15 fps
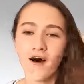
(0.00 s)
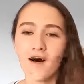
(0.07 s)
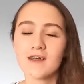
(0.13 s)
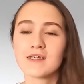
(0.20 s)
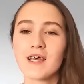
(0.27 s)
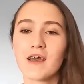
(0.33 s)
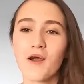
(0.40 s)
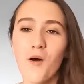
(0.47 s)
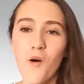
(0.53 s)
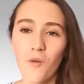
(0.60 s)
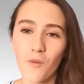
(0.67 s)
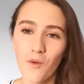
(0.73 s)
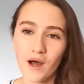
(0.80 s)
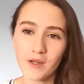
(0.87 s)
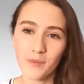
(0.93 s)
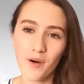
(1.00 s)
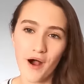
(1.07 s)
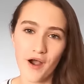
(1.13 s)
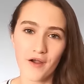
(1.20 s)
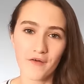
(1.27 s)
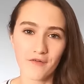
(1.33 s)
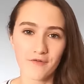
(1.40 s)
Honestly, like, what
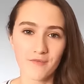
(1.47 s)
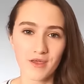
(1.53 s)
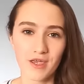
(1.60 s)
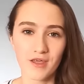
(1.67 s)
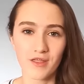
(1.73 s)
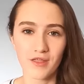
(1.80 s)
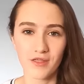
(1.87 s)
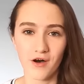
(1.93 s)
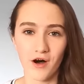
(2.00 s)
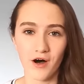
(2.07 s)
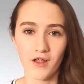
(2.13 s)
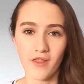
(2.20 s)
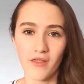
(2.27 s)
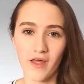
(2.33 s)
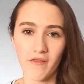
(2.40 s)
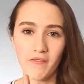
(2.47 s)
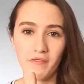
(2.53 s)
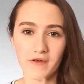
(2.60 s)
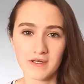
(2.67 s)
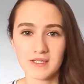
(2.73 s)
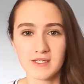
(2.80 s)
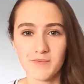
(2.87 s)
part of me thought
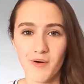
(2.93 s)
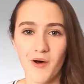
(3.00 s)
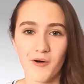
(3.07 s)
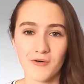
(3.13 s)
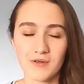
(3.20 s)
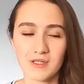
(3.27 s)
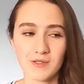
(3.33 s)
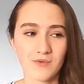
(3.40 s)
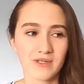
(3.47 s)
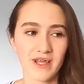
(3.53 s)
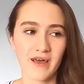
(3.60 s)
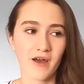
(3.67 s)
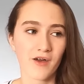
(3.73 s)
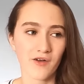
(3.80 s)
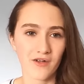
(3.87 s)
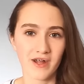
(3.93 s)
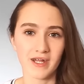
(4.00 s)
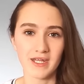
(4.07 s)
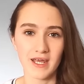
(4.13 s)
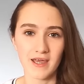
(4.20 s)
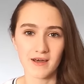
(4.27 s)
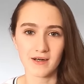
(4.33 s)
that this pose was like a good
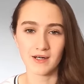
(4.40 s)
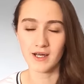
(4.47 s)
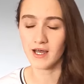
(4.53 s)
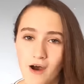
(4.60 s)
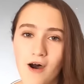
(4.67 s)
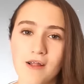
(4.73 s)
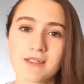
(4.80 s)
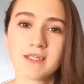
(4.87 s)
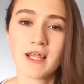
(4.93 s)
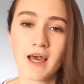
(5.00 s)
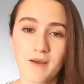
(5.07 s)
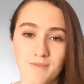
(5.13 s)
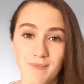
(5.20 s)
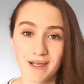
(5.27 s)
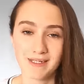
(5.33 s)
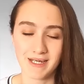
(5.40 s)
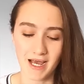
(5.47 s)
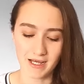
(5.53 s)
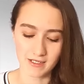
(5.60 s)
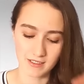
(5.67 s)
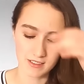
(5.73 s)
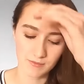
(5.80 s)
idea? Honestly, like, my
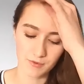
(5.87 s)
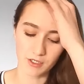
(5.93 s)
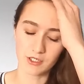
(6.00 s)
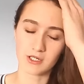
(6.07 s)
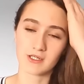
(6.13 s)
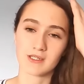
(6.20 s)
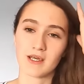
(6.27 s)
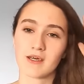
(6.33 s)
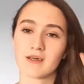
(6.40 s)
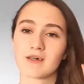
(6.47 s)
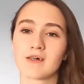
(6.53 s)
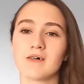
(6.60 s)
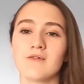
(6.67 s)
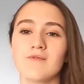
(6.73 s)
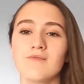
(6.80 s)
dad in this picture was like,